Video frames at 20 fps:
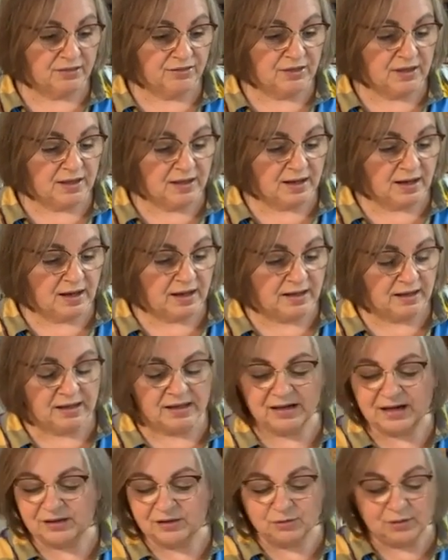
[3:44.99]
I think
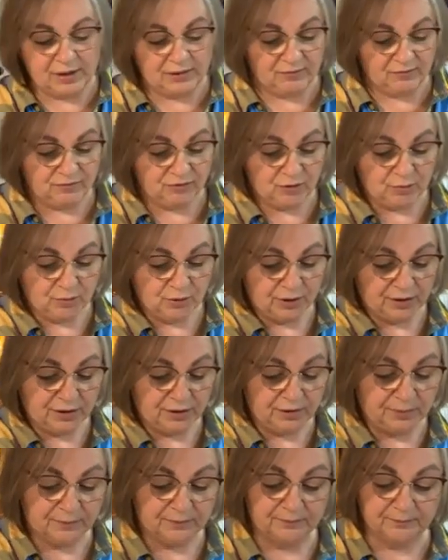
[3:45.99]
and I do have a few
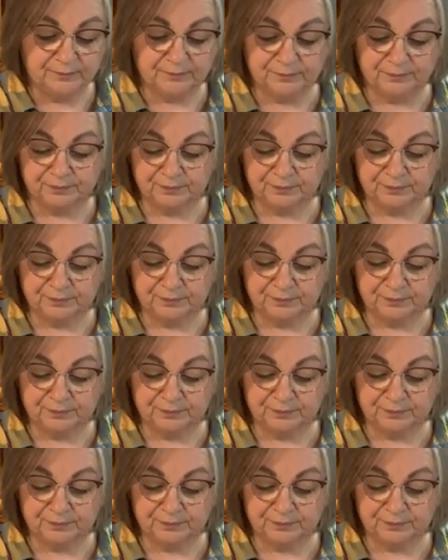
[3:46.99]
more here.